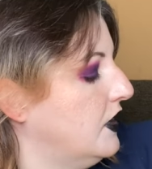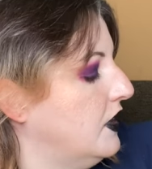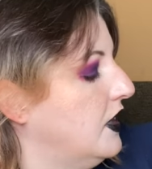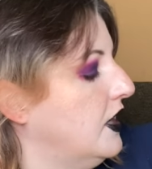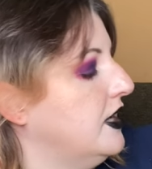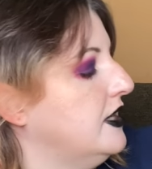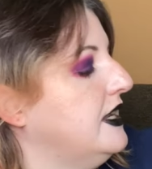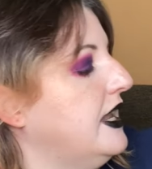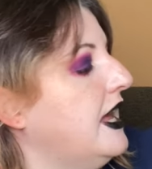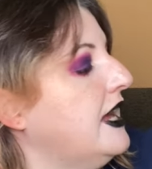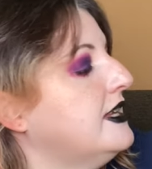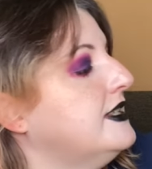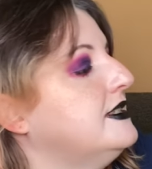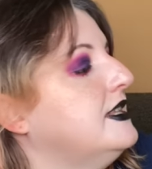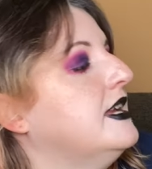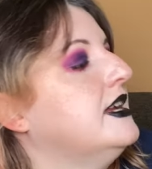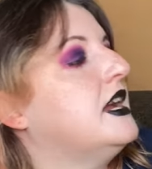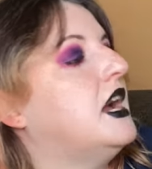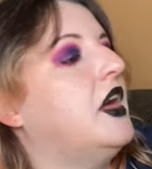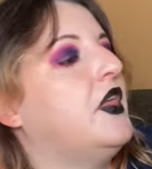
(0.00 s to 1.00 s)
Next,
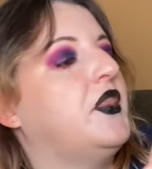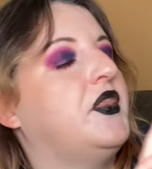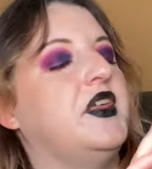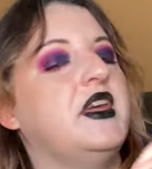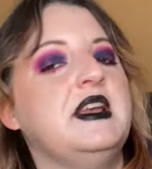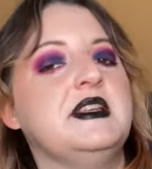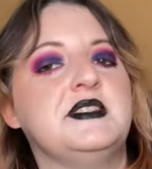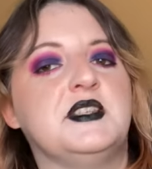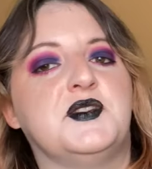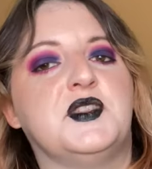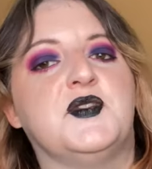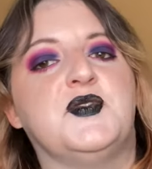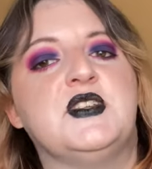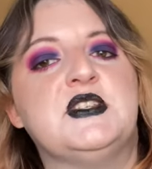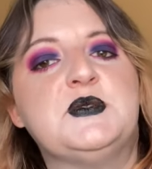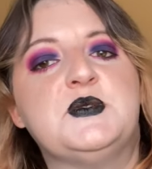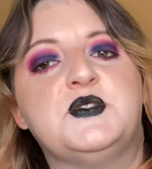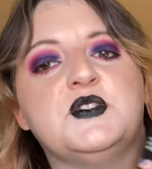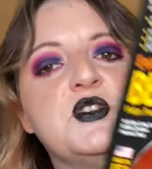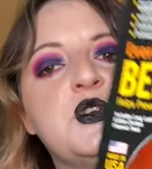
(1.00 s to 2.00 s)
I got this. I thought
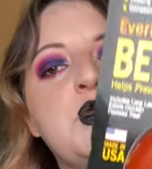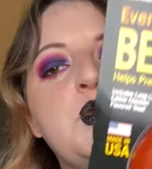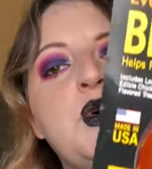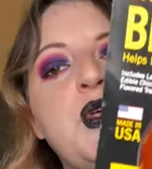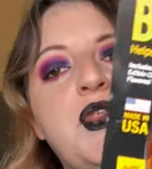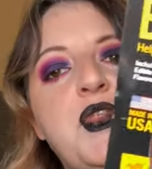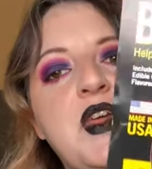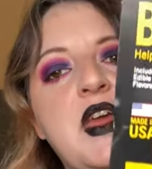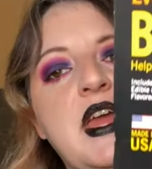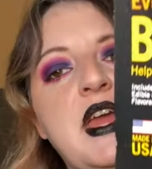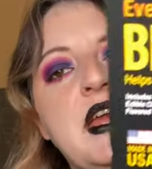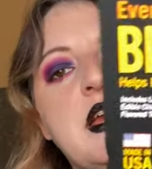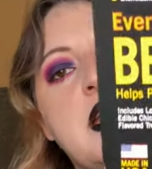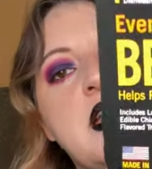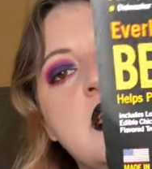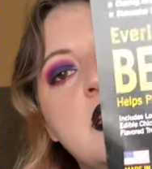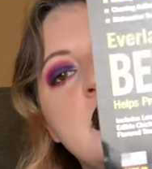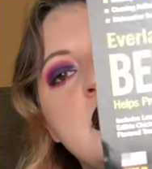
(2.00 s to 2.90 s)
this was a cool thing.